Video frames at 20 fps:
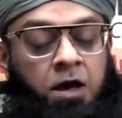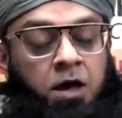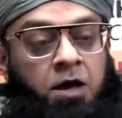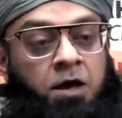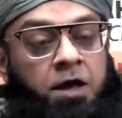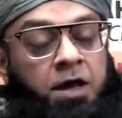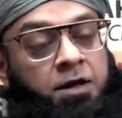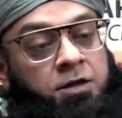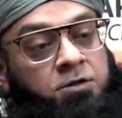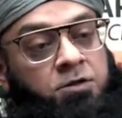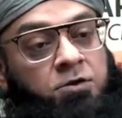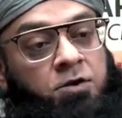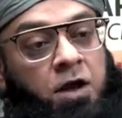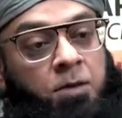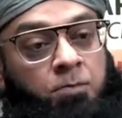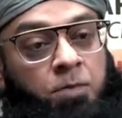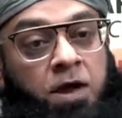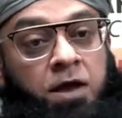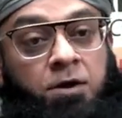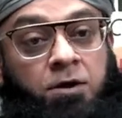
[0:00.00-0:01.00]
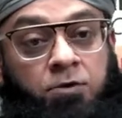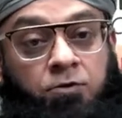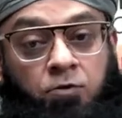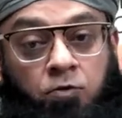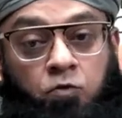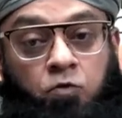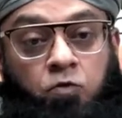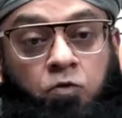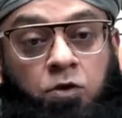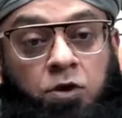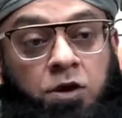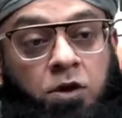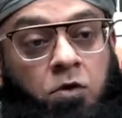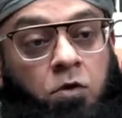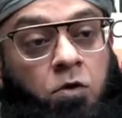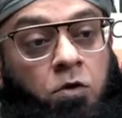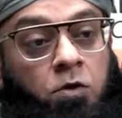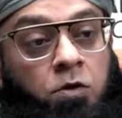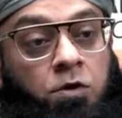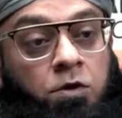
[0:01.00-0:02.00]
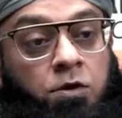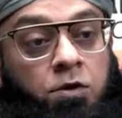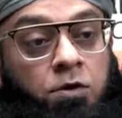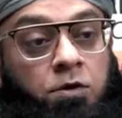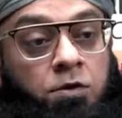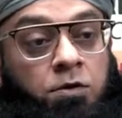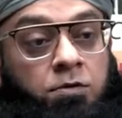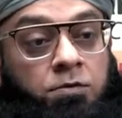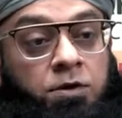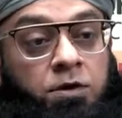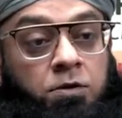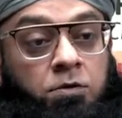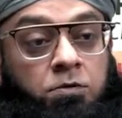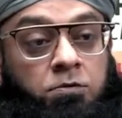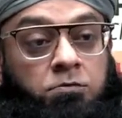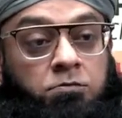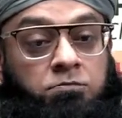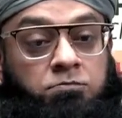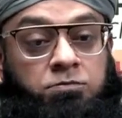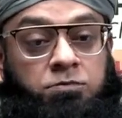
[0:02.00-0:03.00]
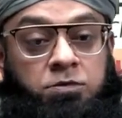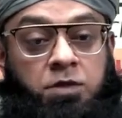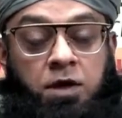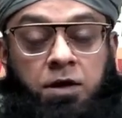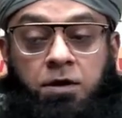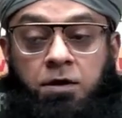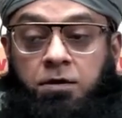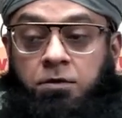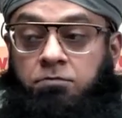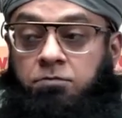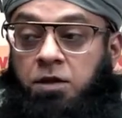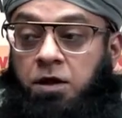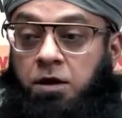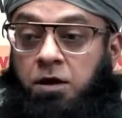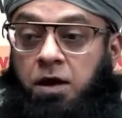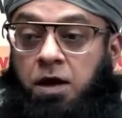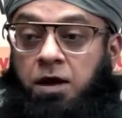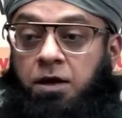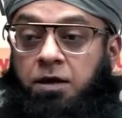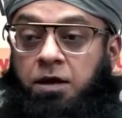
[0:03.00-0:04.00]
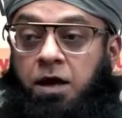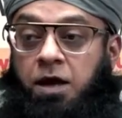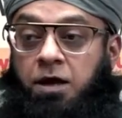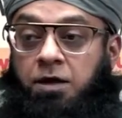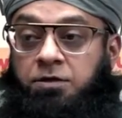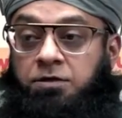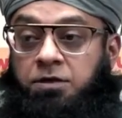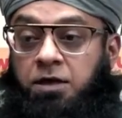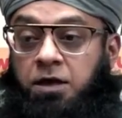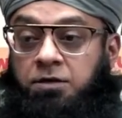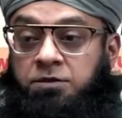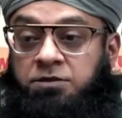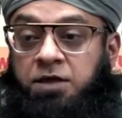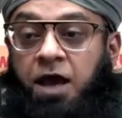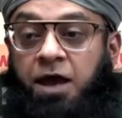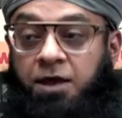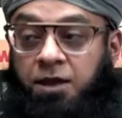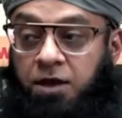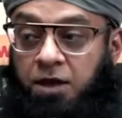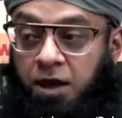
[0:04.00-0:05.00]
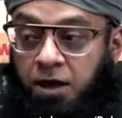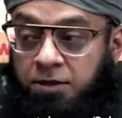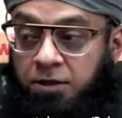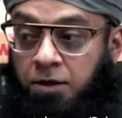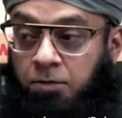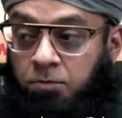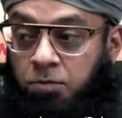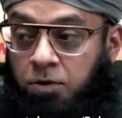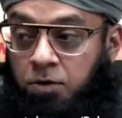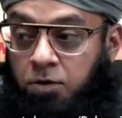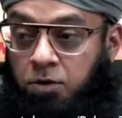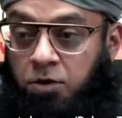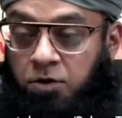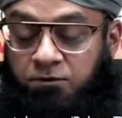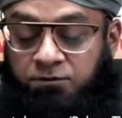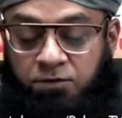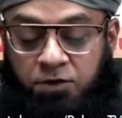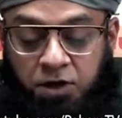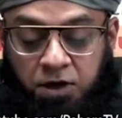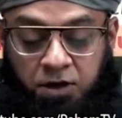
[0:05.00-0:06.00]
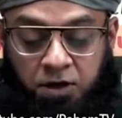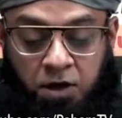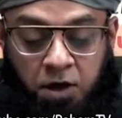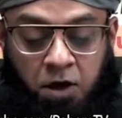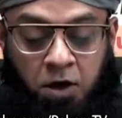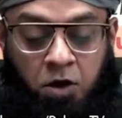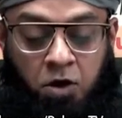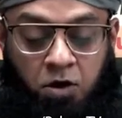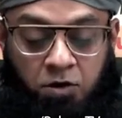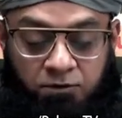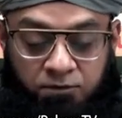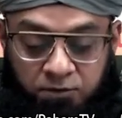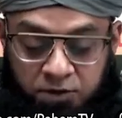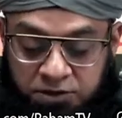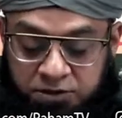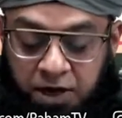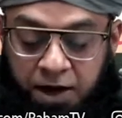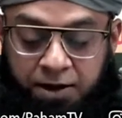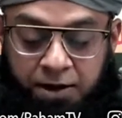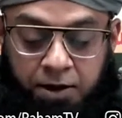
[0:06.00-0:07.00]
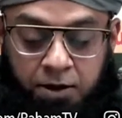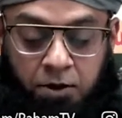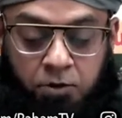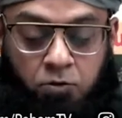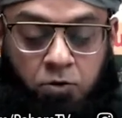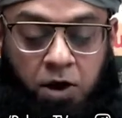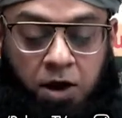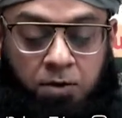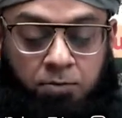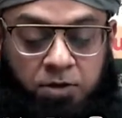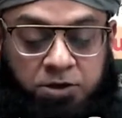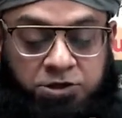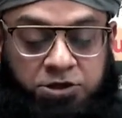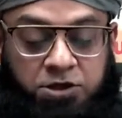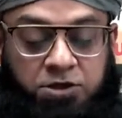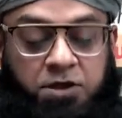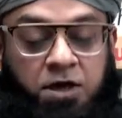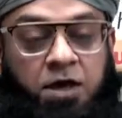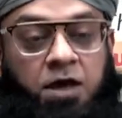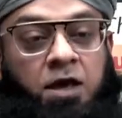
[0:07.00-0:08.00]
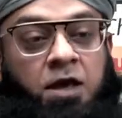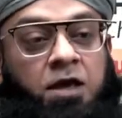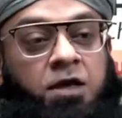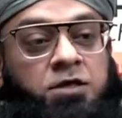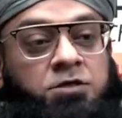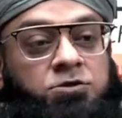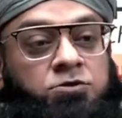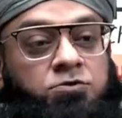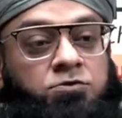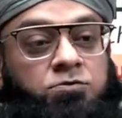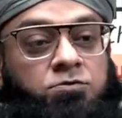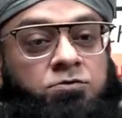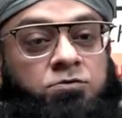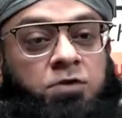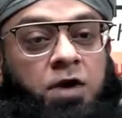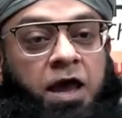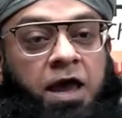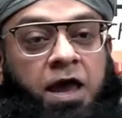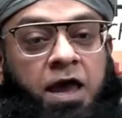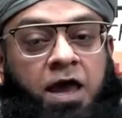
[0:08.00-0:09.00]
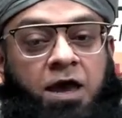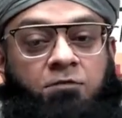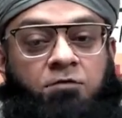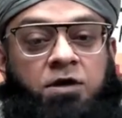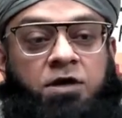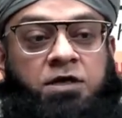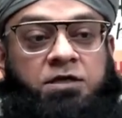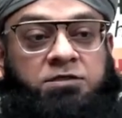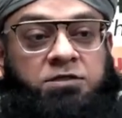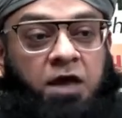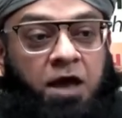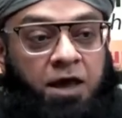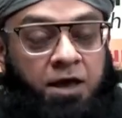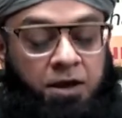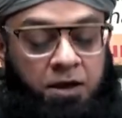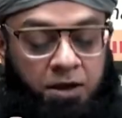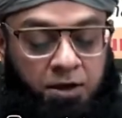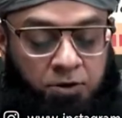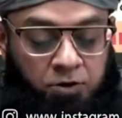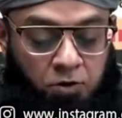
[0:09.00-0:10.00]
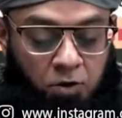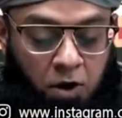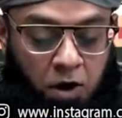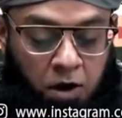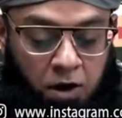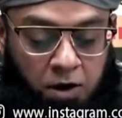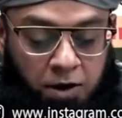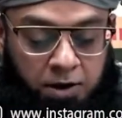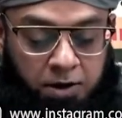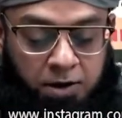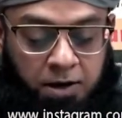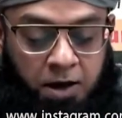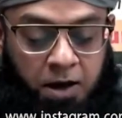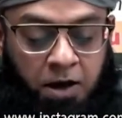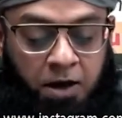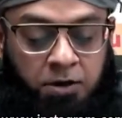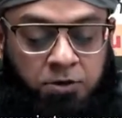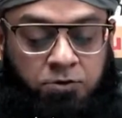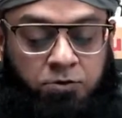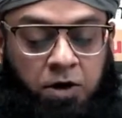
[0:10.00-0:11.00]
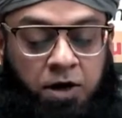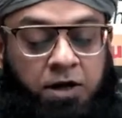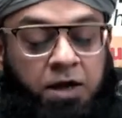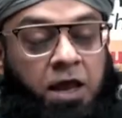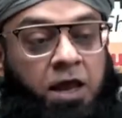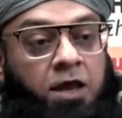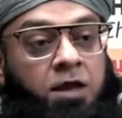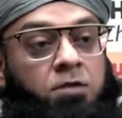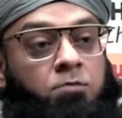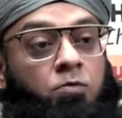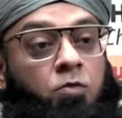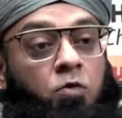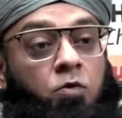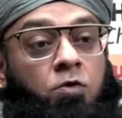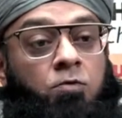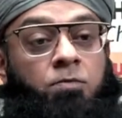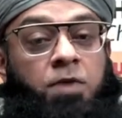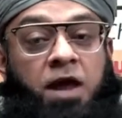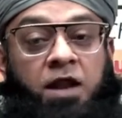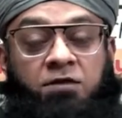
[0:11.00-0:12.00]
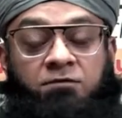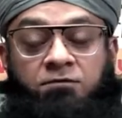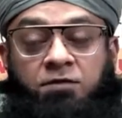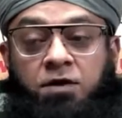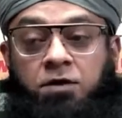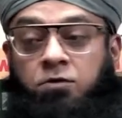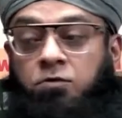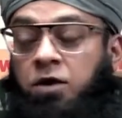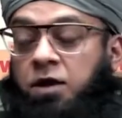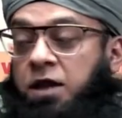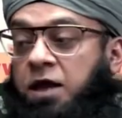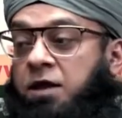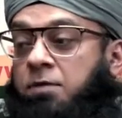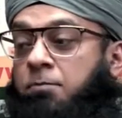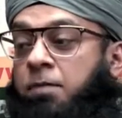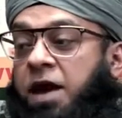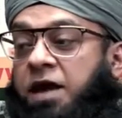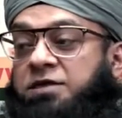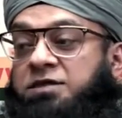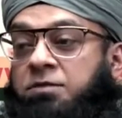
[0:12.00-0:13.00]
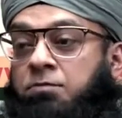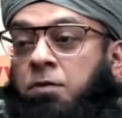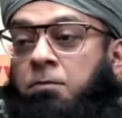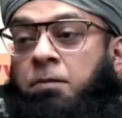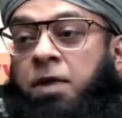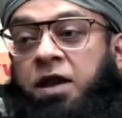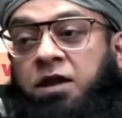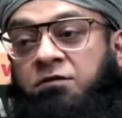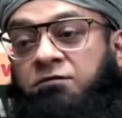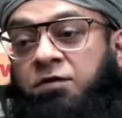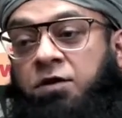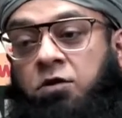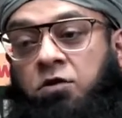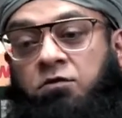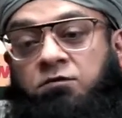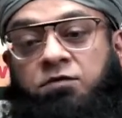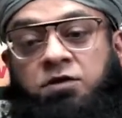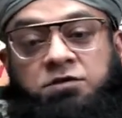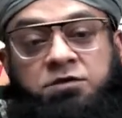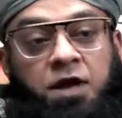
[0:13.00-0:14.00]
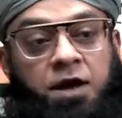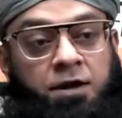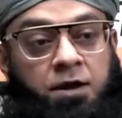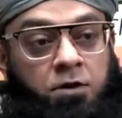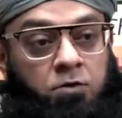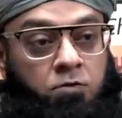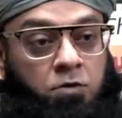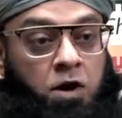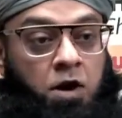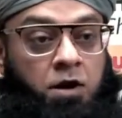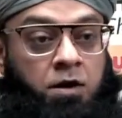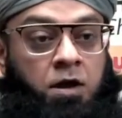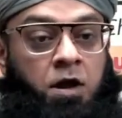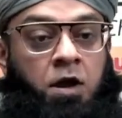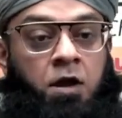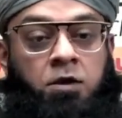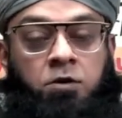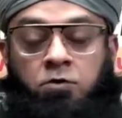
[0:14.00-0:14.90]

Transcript: Another apparent rule, or you know, the zahiri adab of reciting a Quran Majeed, is to have a desire in your heart to attain more benefit, to attain maximum benefit of reciting Quran.